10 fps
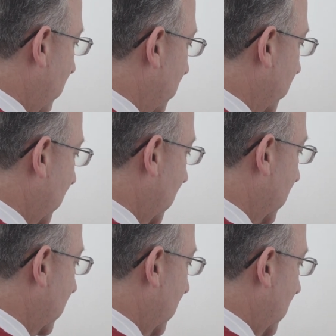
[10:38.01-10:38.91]

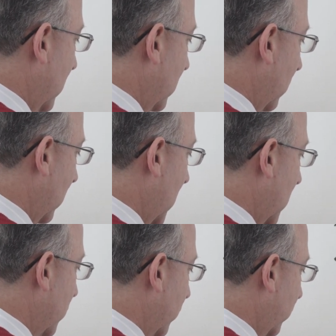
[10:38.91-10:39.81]
represent the
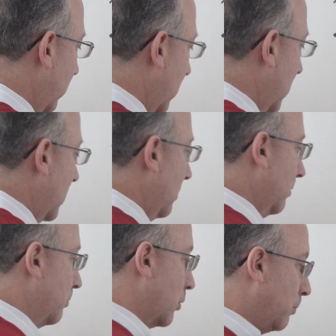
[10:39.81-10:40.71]
largest
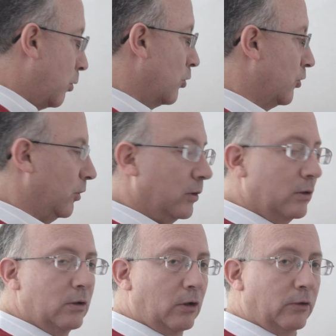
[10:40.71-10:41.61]

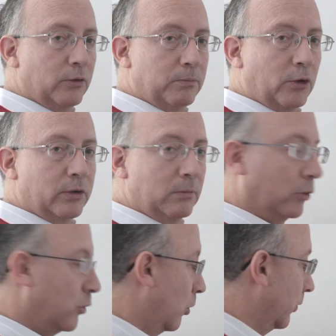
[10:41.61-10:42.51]
proportion of the
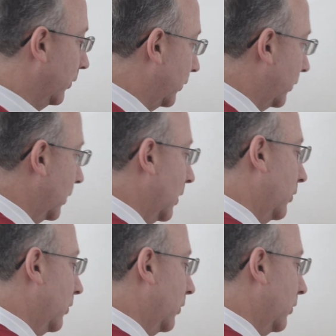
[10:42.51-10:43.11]
possible causes.